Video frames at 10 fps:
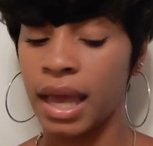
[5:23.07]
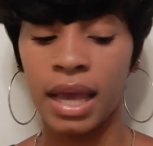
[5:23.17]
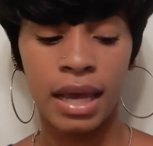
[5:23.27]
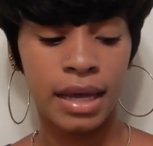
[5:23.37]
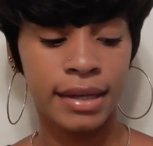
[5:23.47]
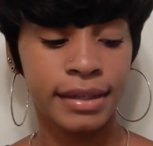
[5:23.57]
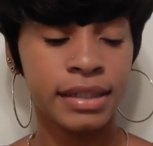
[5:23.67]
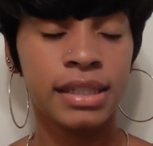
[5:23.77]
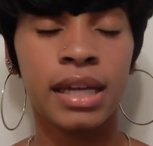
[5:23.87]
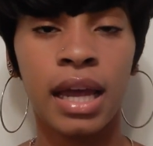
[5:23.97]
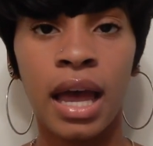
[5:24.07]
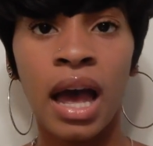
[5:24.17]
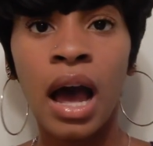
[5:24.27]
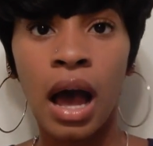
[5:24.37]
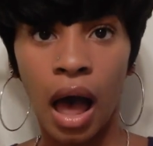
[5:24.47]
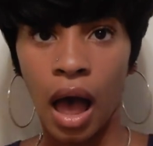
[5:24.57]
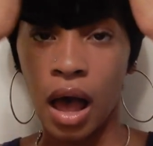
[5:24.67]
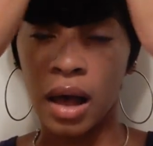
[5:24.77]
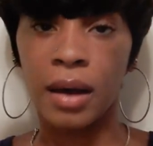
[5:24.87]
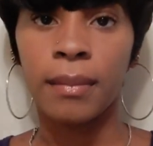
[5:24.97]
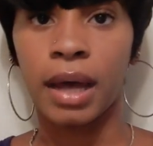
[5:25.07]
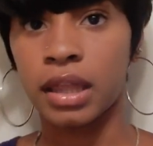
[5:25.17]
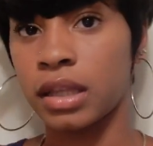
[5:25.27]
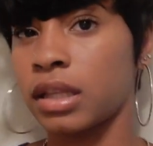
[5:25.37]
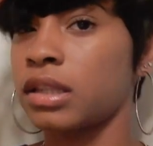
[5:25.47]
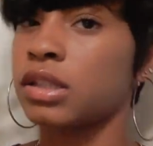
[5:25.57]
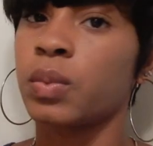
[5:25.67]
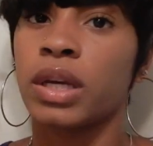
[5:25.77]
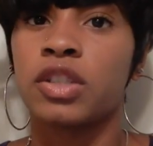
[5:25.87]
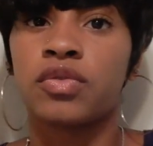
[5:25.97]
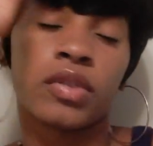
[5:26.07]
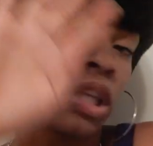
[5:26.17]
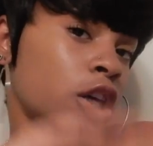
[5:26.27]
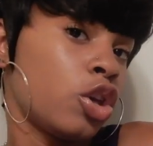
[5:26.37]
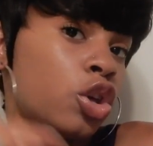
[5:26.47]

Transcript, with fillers: And I think that this wig is really